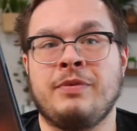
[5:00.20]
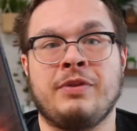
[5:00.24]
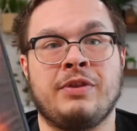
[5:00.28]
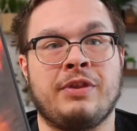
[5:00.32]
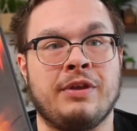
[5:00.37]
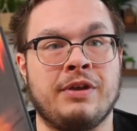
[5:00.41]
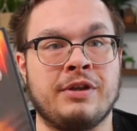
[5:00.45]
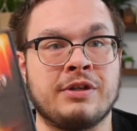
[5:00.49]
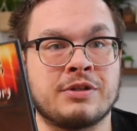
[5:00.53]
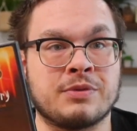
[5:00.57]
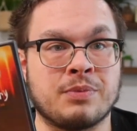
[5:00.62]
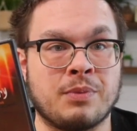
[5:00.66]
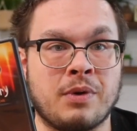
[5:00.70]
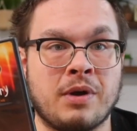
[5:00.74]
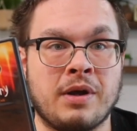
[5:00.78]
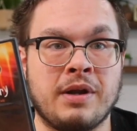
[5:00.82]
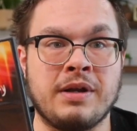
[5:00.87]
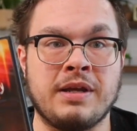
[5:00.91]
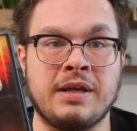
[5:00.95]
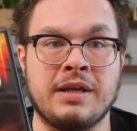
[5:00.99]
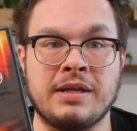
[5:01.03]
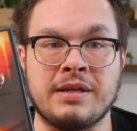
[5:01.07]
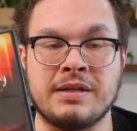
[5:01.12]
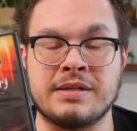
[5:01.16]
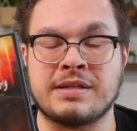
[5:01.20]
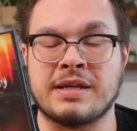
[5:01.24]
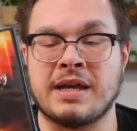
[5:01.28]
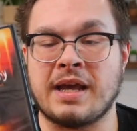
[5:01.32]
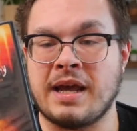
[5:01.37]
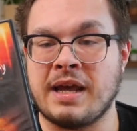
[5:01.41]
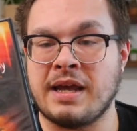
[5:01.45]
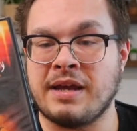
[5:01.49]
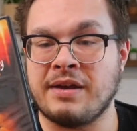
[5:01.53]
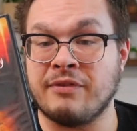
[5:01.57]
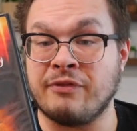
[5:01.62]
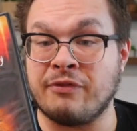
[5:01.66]
This one is
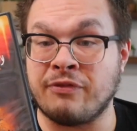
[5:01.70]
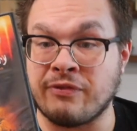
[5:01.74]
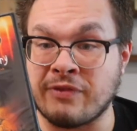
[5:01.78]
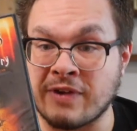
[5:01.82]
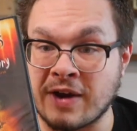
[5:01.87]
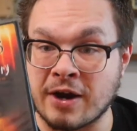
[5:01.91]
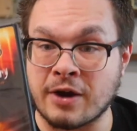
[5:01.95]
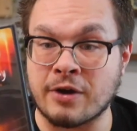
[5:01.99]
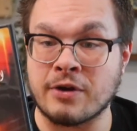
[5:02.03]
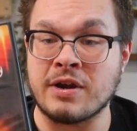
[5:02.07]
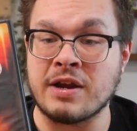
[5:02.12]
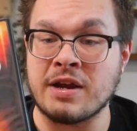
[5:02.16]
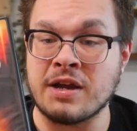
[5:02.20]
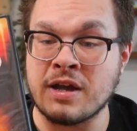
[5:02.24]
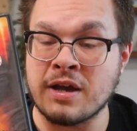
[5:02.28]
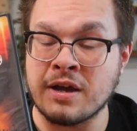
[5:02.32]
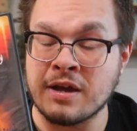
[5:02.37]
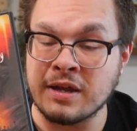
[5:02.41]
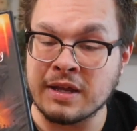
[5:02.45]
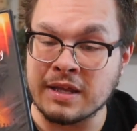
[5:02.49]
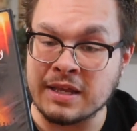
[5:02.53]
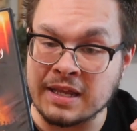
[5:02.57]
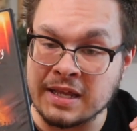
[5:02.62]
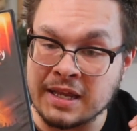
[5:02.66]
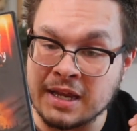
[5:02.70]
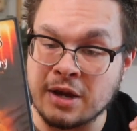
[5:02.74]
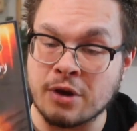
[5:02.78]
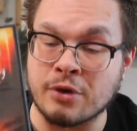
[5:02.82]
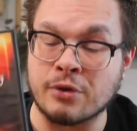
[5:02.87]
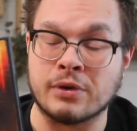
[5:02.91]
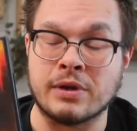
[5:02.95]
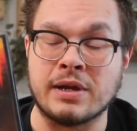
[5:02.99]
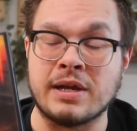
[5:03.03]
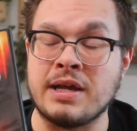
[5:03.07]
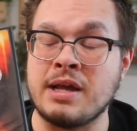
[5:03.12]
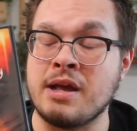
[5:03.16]
a very
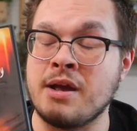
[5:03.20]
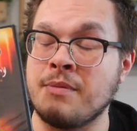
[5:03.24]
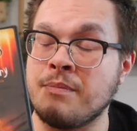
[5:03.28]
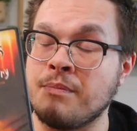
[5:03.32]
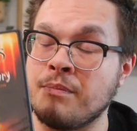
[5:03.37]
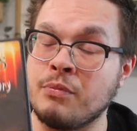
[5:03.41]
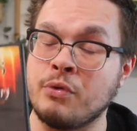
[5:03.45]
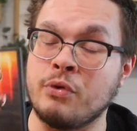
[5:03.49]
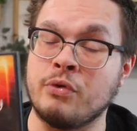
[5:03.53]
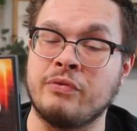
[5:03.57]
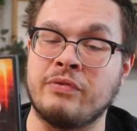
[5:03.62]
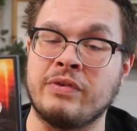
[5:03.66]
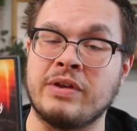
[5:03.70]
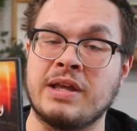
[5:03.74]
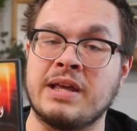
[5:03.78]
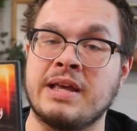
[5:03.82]
eerie movie.